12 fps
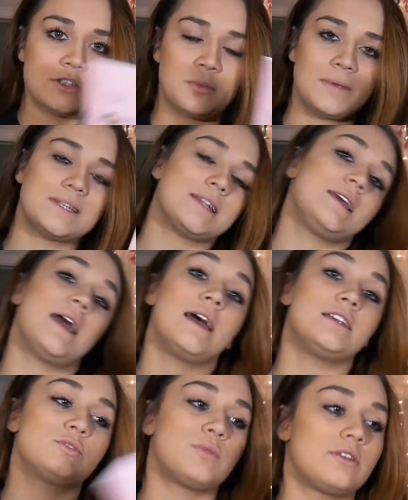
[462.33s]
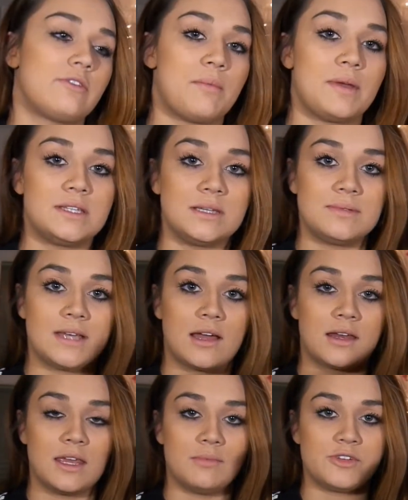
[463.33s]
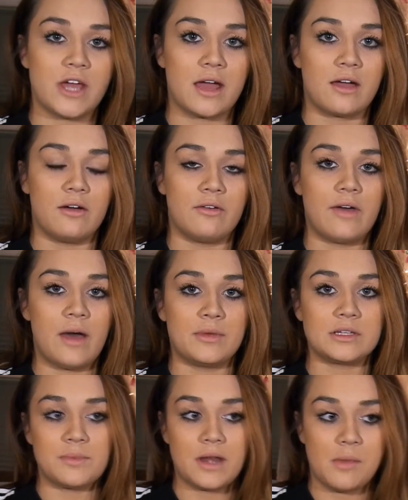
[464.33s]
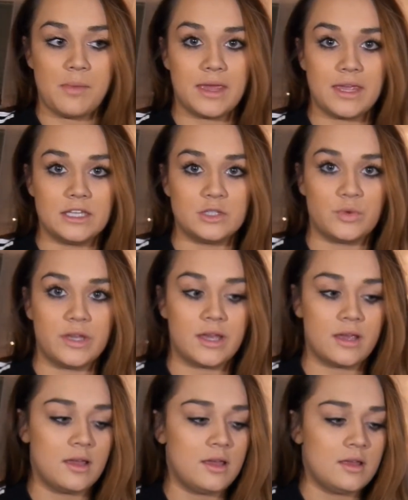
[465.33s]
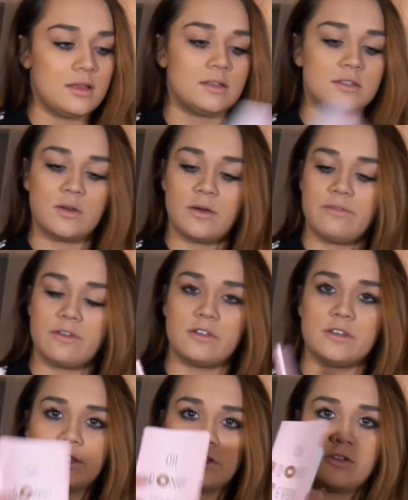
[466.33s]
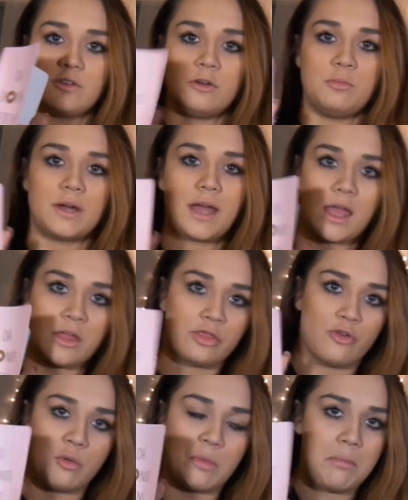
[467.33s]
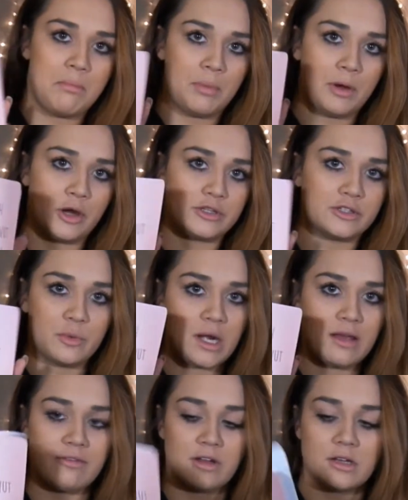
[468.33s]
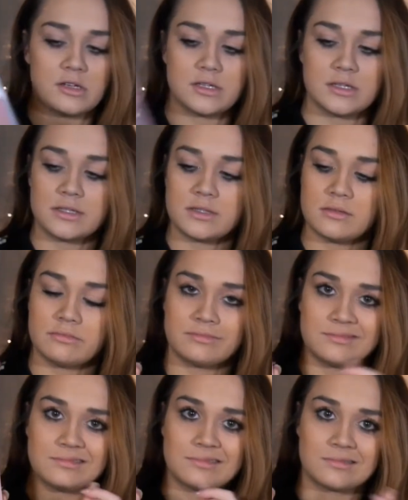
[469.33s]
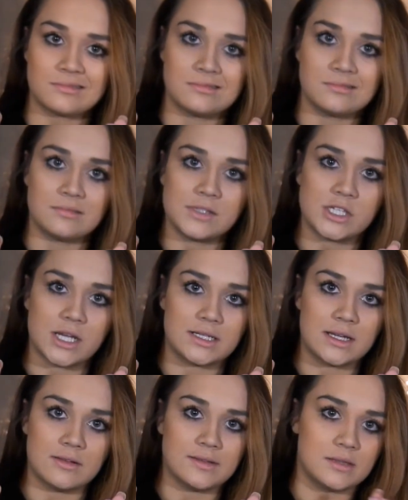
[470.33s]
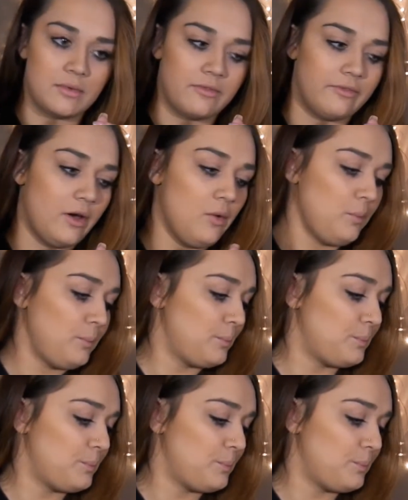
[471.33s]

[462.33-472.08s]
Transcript: So basically, yeah, I just want to write my tips down and keep track of how much money I make each week. So I figured this is a cute little book I can throw in my purse or whatever and just jot down some info.